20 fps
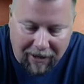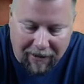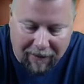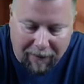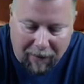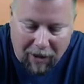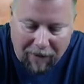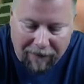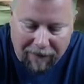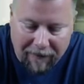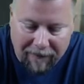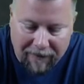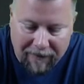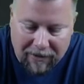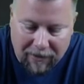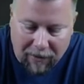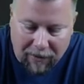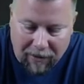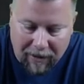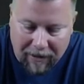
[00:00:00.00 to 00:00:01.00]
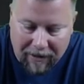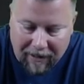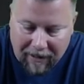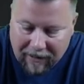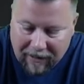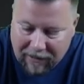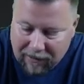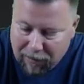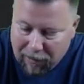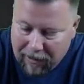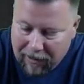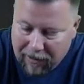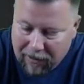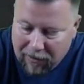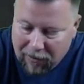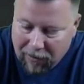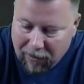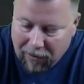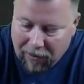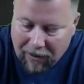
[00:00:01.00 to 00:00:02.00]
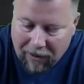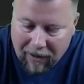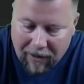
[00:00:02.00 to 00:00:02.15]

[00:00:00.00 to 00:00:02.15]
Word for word: Marvin Vettori. That's pretty cool.